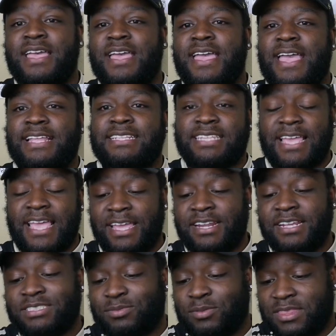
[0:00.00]
And to aid
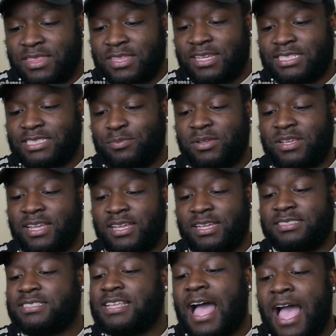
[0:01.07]
us with this,
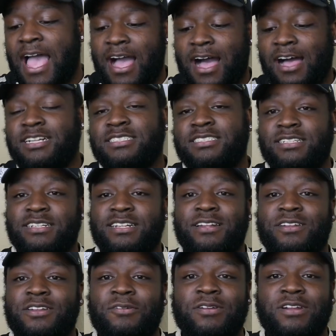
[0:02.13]
because I honestly
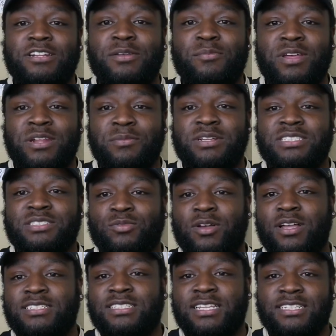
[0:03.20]
didn't know what a de minimis
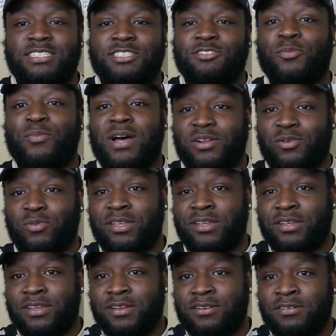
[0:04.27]
was until about a week
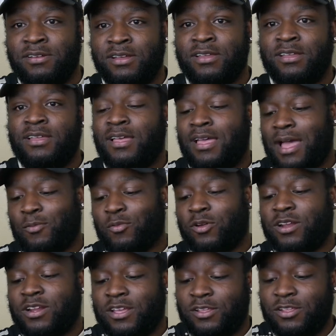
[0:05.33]
ago, And um, we're
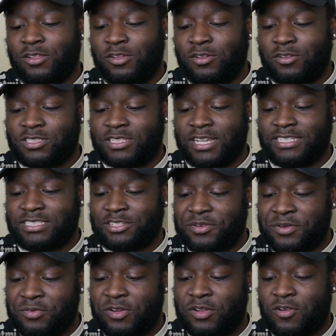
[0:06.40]
going to use a
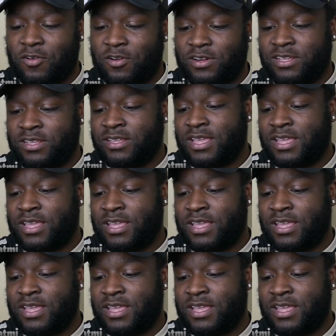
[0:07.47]
screen recording